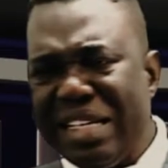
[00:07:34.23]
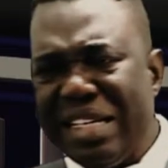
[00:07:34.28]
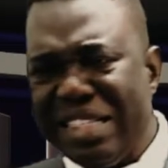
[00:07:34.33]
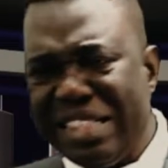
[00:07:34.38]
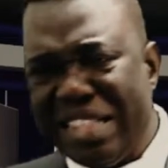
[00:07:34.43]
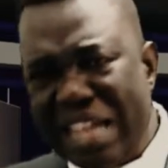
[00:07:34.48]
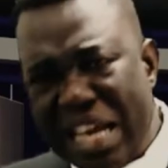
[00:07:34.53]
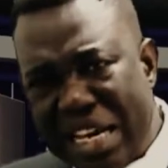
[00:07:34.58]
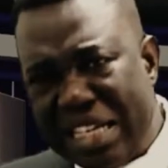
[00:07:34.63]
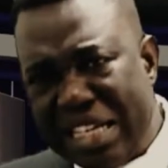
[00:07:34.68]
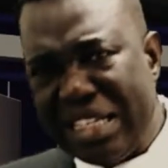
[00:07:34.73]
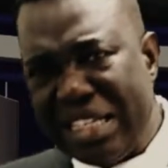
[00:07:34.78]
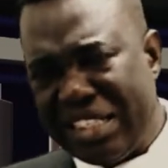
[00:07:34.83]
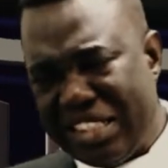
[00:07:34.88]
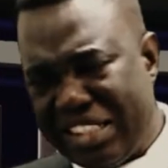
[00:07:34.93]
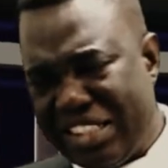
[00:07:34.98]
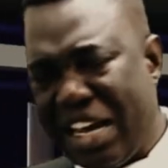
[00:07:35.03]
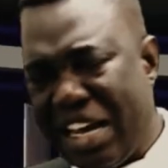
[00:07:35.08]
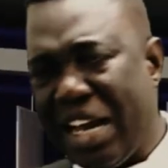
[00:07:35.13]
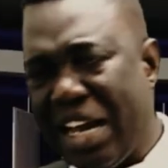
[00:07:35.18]
daily
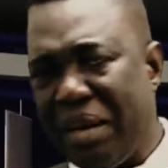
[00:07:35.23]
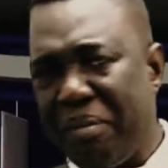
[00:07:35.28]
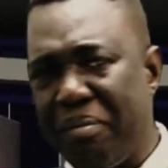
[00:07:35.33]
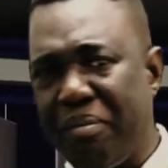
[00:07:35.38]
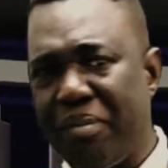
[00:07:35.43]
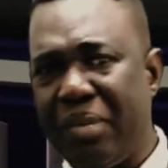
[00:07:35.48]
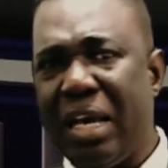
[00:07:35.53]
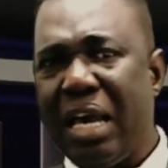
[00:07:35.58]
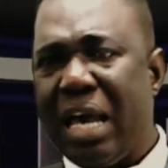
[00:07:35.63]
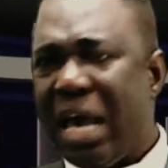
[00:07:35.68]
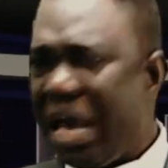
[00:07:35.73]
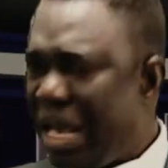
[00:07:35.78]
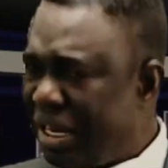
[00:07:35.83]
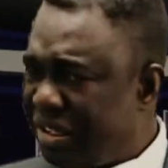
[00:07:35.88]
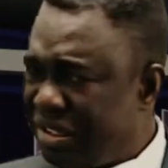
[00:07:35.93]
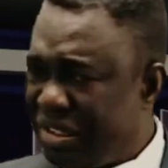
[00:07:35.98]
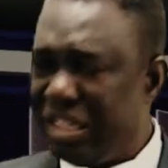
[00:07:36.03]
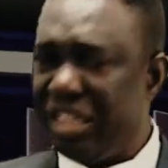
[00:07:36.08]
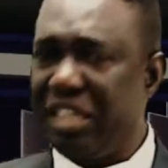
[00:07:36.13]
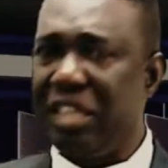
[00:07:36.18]
time and
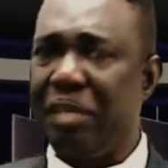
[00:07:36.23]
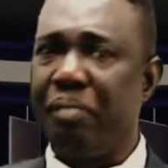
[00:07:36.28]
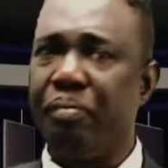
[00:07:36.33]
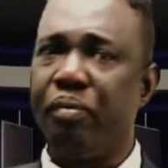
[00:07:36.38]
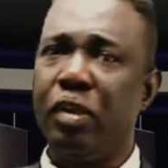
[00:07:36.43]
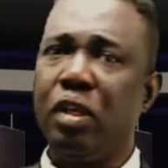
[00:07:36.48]
seek him.